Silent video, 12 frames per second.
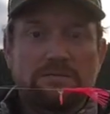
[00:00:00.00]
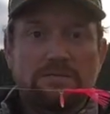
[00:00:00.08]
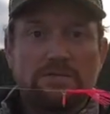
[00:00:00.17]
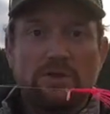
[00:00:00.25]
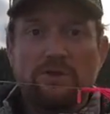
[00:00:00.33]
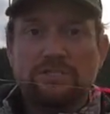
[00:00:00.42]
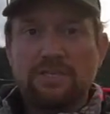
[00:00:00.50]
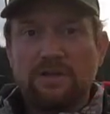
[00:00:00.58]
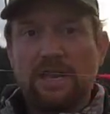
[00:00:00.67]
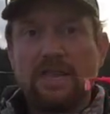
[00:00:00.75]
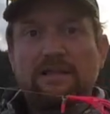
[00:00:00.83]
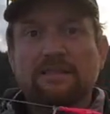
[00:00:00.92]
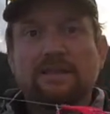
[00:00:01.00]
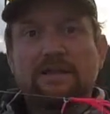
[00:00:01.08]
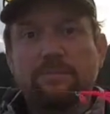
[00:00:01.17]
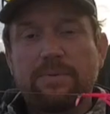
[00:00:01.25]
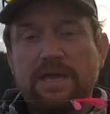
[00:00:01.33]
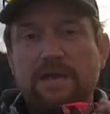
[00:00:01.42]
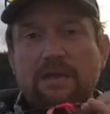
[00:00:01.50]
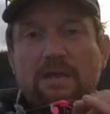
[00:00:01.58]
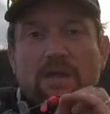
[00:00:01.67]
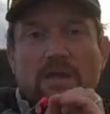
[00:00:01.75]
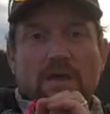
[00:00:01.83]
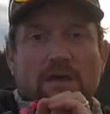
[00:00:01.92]
So you're still getting a little bit
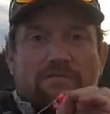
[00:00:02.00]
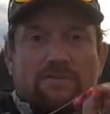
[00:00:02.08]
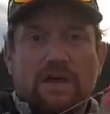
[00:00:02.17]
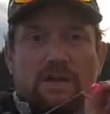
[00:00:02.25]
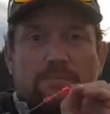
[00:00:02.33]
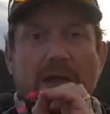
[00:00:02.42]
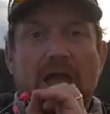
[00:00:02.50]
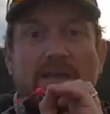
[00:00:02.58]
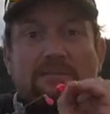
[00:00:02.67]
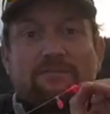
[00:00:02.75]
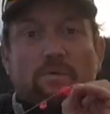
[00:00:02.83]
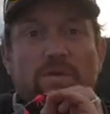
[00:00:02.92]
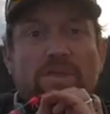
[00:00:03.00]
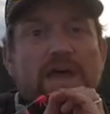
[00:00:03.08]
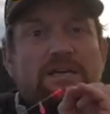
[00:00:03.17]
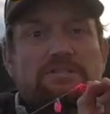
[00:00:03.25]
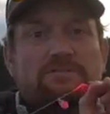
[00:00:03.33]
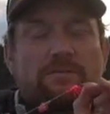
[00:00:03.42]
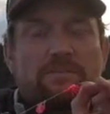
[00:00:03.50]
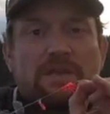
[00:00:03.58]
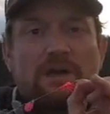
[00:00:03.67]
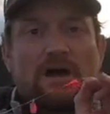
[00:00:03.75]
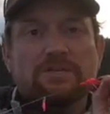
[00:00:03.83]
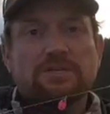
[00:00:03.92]
of kind of back and forth action from the
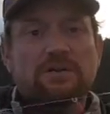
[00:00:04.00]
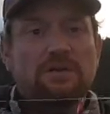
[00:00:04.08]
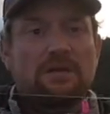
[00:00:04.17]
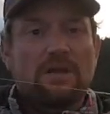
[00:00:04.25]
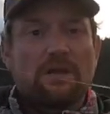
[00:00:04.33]
Dodger,